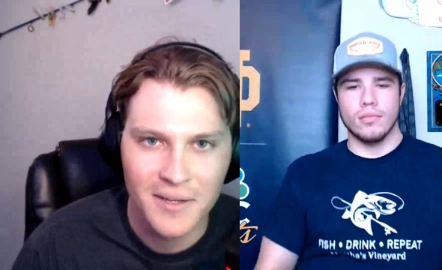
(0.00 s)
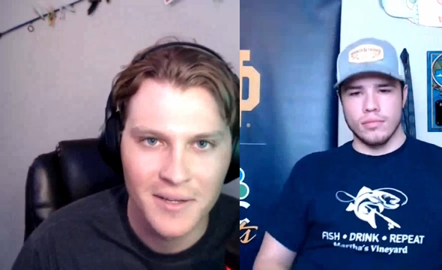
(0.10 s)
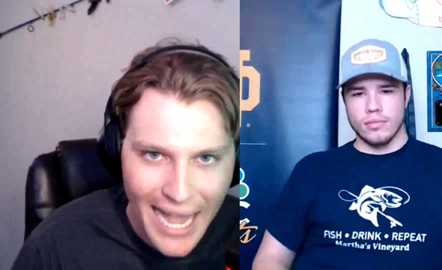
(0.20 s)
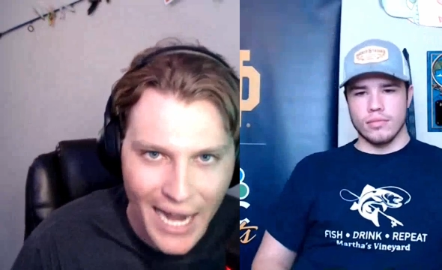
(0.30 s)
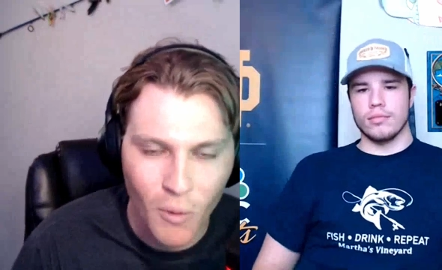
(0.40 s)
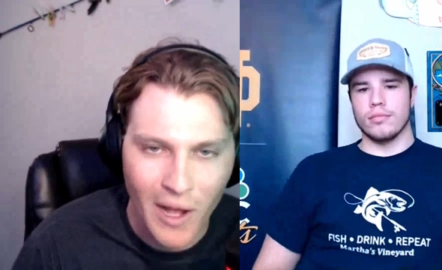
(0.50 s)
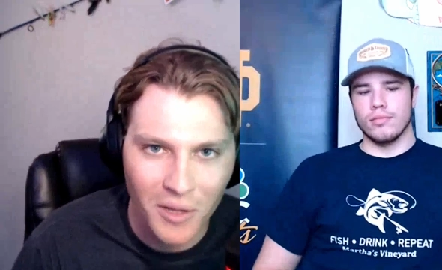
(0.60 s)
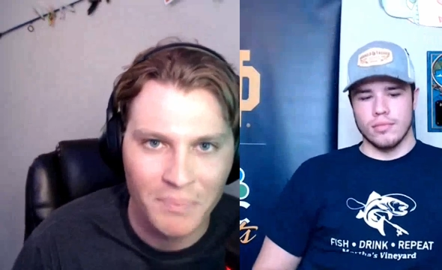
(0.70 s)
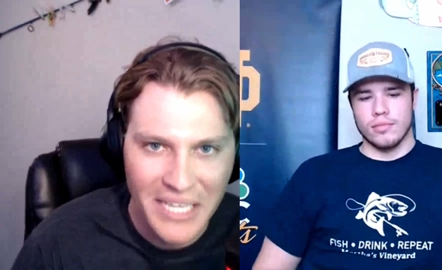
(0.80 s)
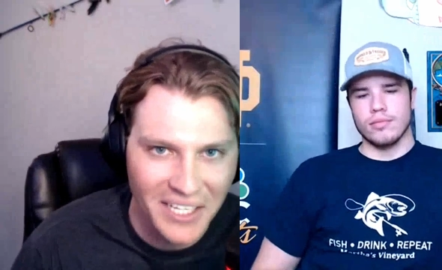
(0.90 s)

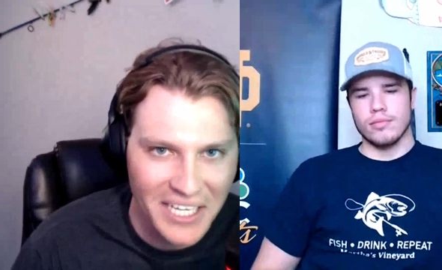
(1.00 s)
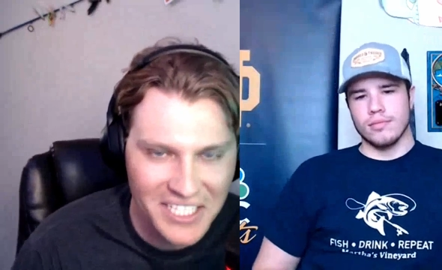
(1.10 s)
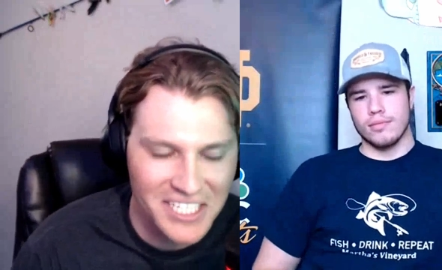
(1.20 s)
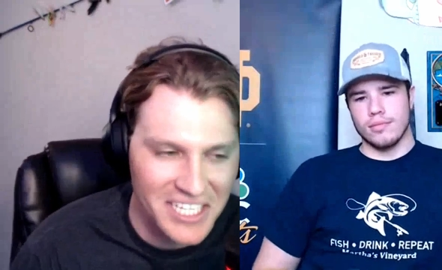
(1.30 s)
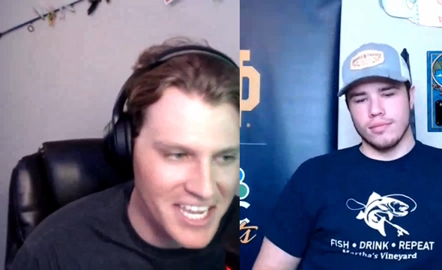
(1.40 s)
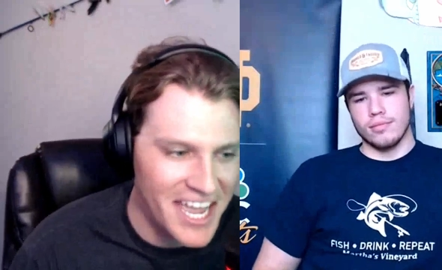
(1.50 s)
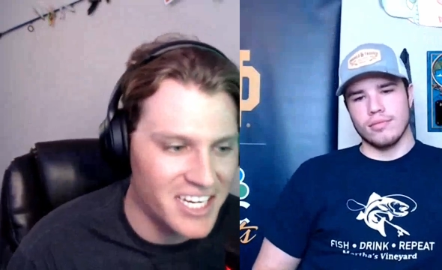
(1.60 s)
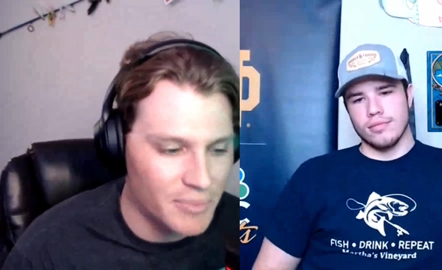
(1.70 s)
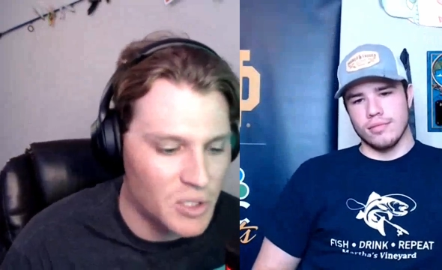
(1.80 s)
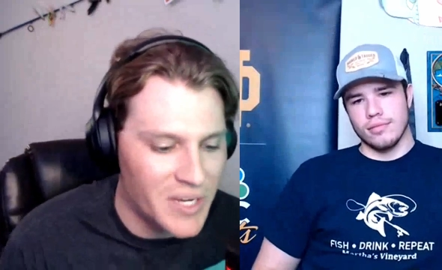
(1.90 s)
Speaker 1: Blackwell B L A C
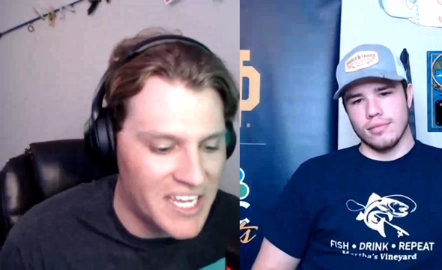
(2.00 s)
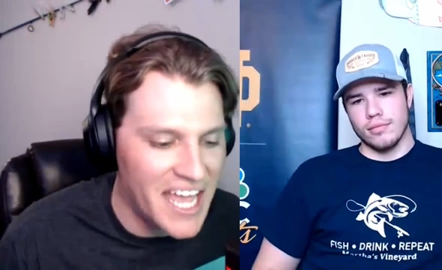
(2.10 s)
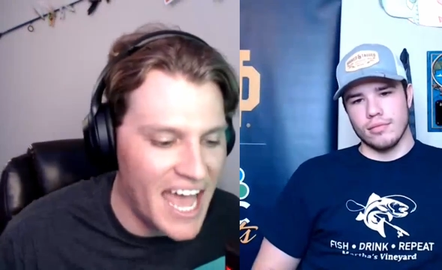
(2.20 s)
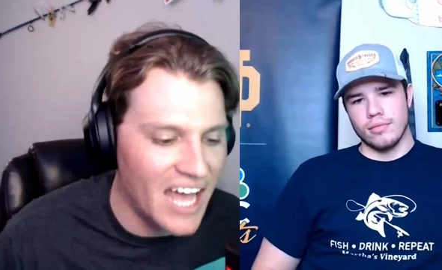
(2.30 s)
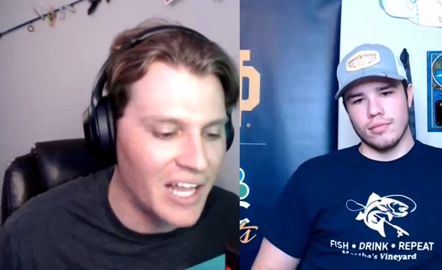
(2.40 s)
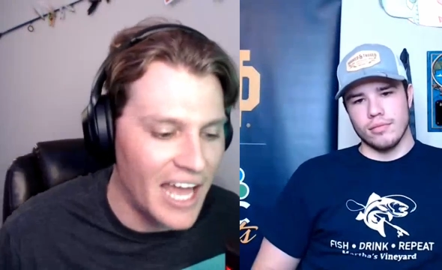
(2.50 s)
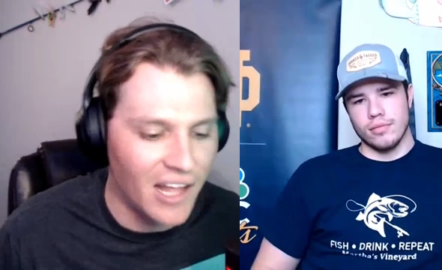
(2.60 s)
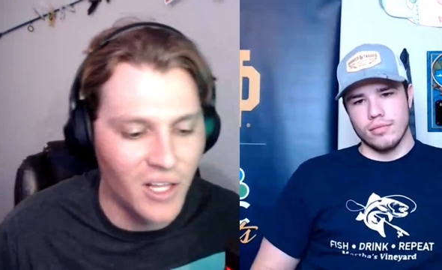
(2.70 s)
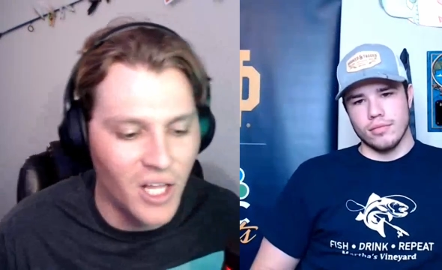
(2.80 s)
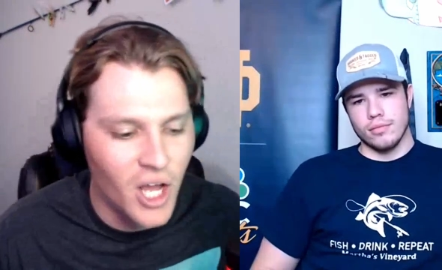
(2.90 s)
K W E
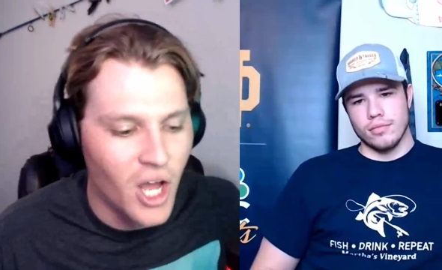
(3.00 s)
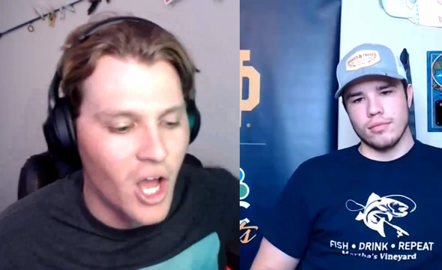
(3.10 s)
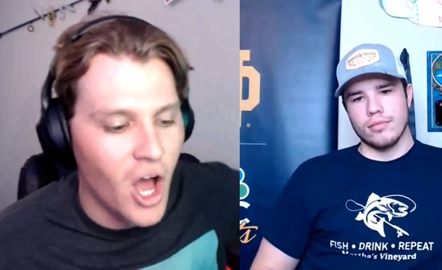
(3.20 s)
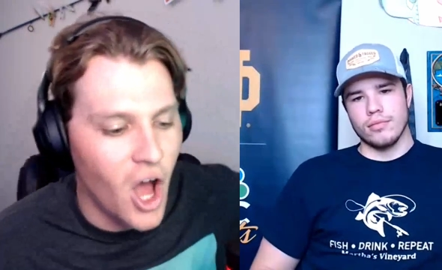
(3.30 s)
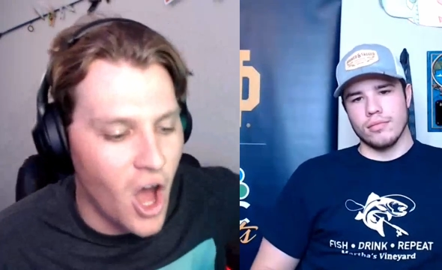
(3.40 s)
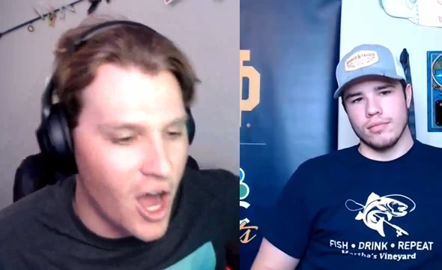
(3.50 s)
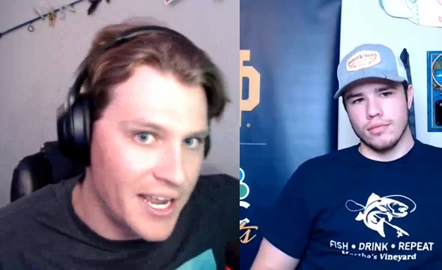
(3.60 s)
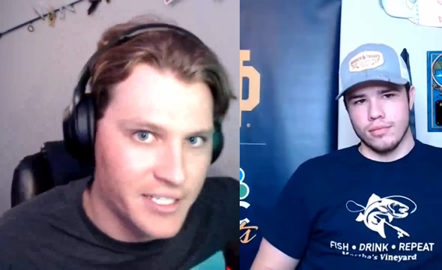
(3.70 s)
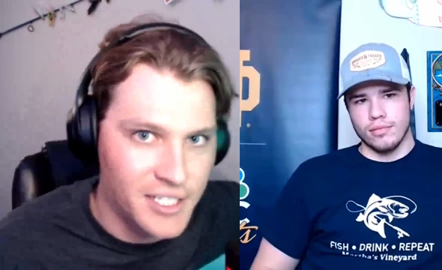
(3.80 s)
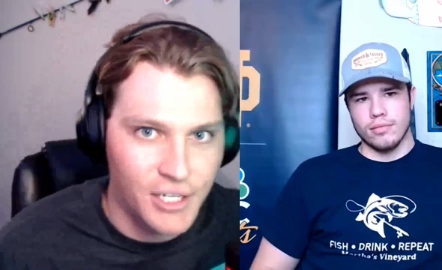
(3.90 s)
L L
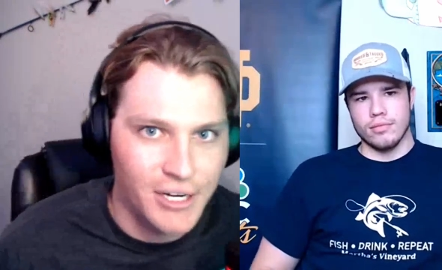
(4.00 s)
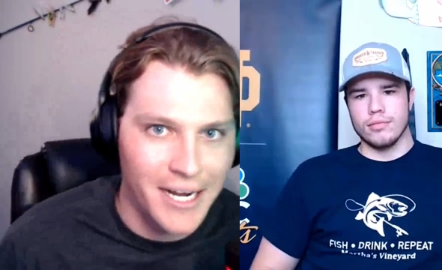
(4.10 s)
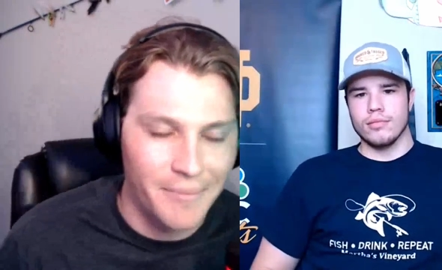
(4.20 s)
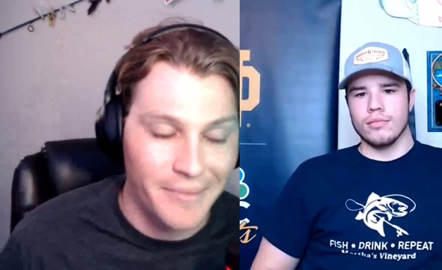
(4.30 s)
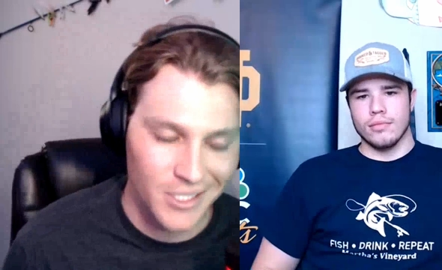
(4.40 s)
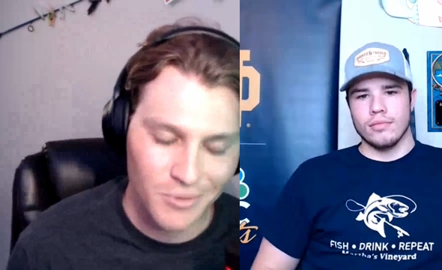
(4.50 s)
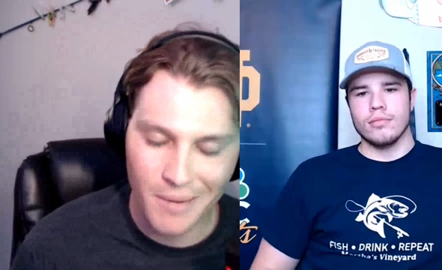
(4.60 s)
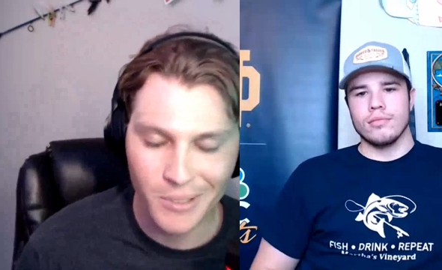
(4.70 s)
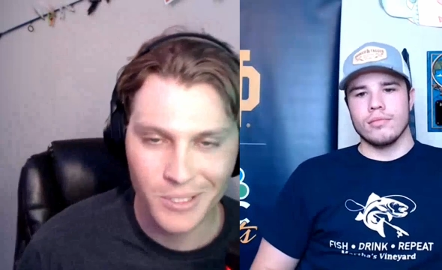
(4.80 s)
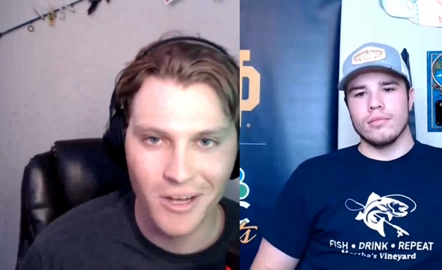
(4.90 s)
on Instagram.
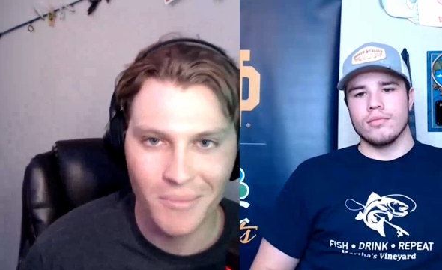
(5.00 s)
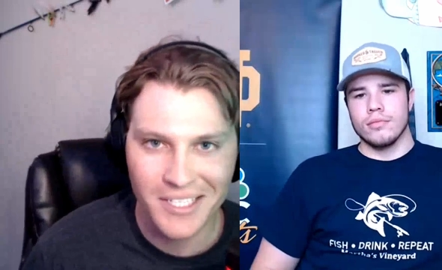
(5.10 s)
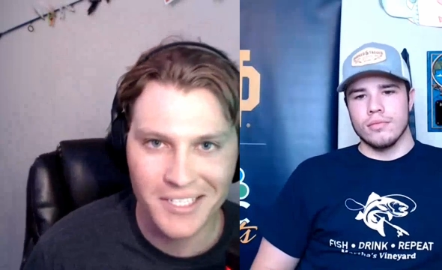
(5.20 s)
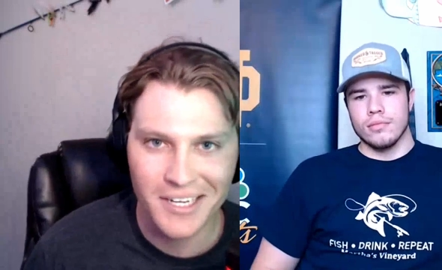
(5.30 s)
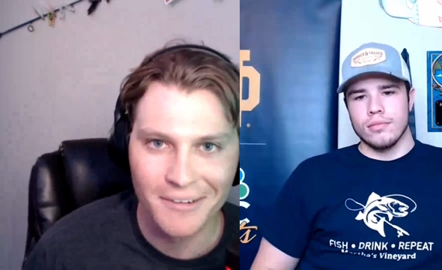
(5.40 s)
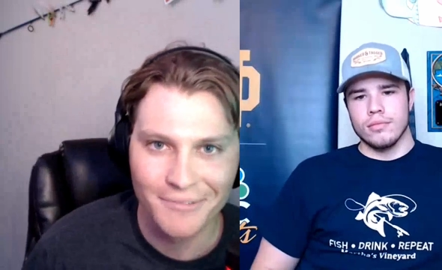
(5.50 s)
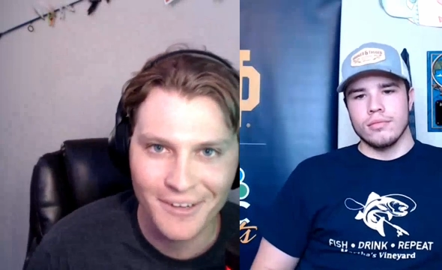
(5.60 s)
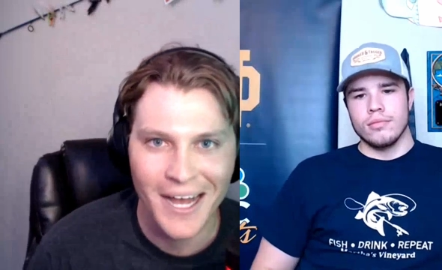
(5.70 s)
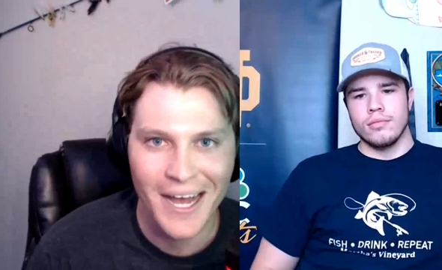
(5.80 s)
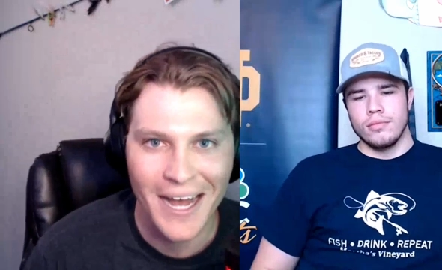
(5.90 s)
That's where I post all my stuff.